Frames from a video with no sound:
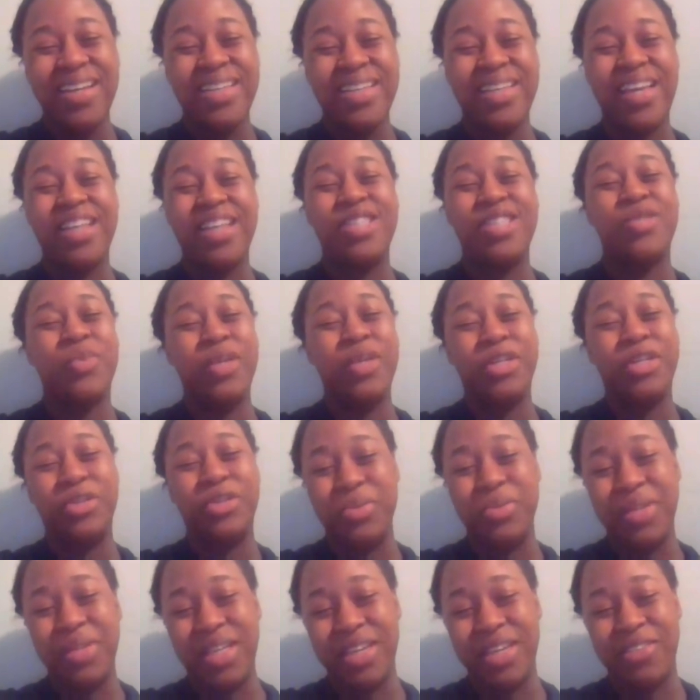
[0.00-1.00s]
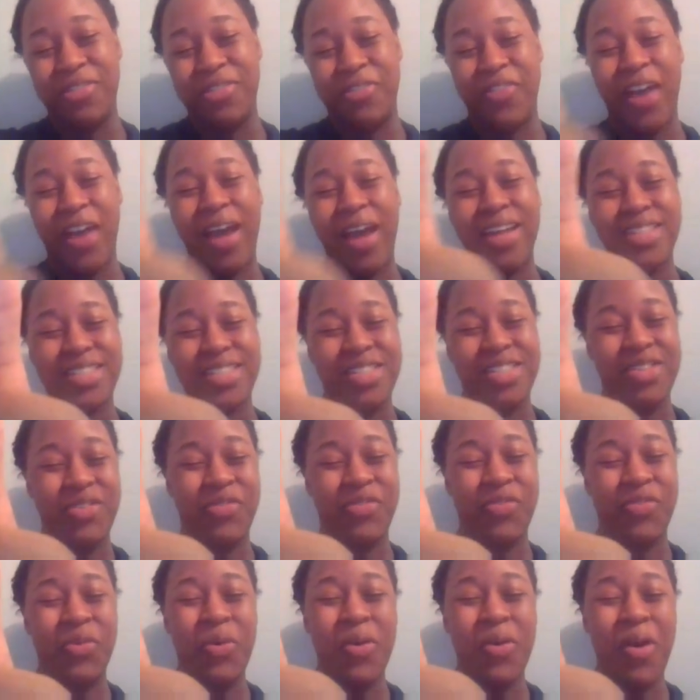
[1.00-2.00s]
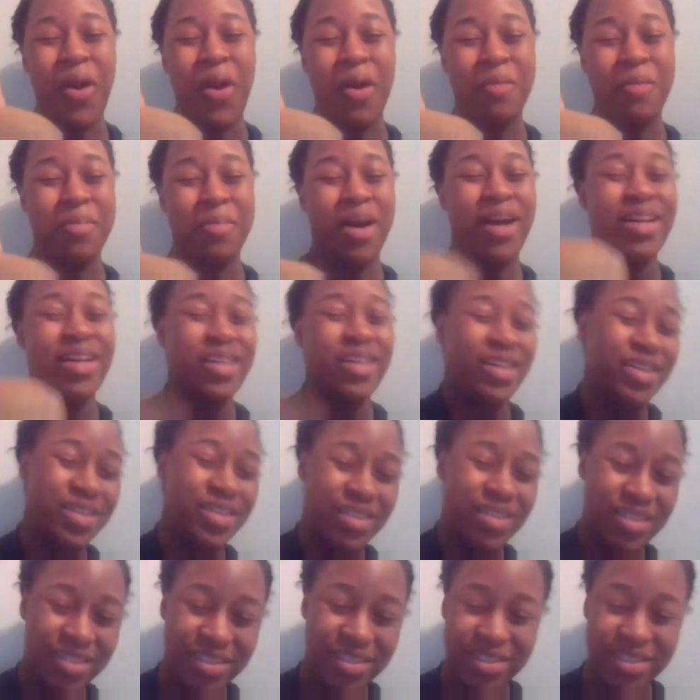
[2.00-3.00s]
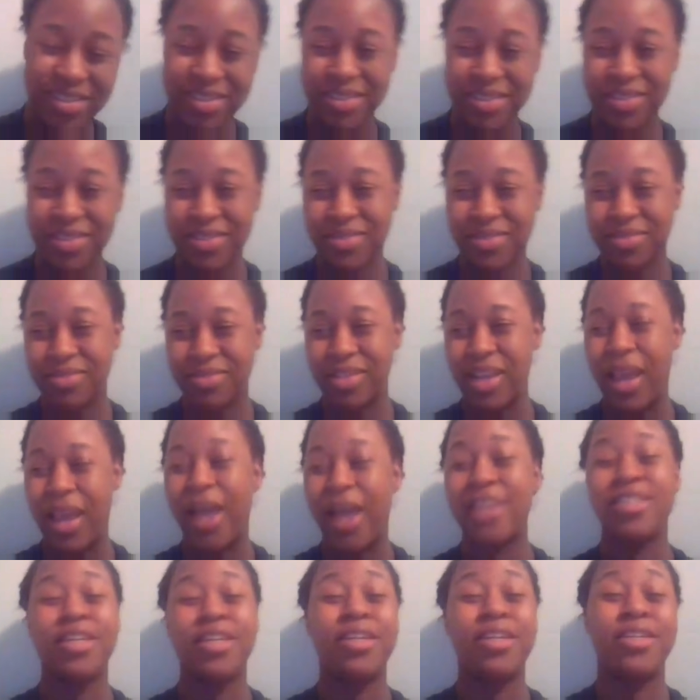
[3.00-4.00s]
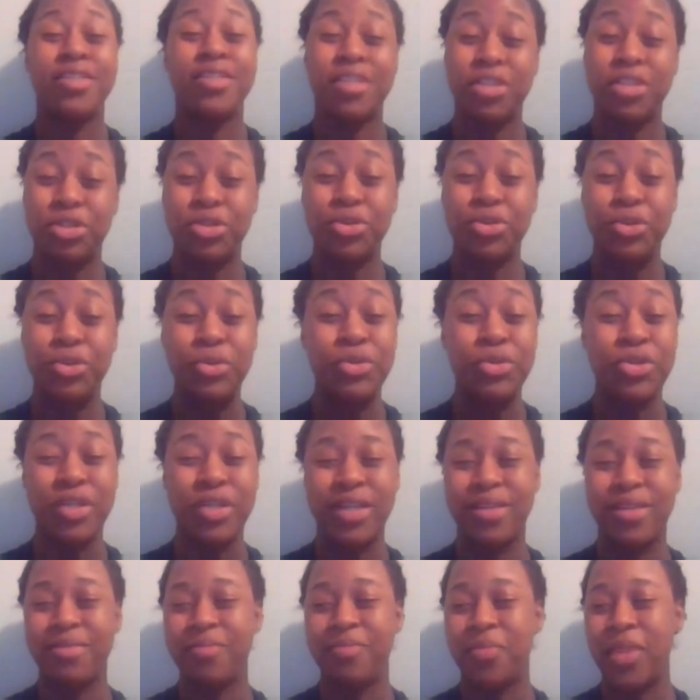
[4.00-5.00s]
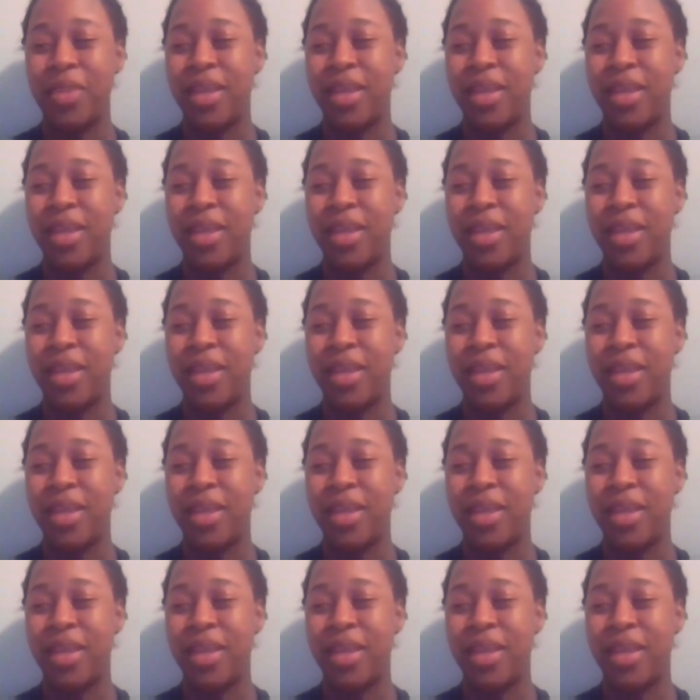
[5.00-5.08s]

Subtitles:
Yes, we do need fats for our body as an essential nutrient.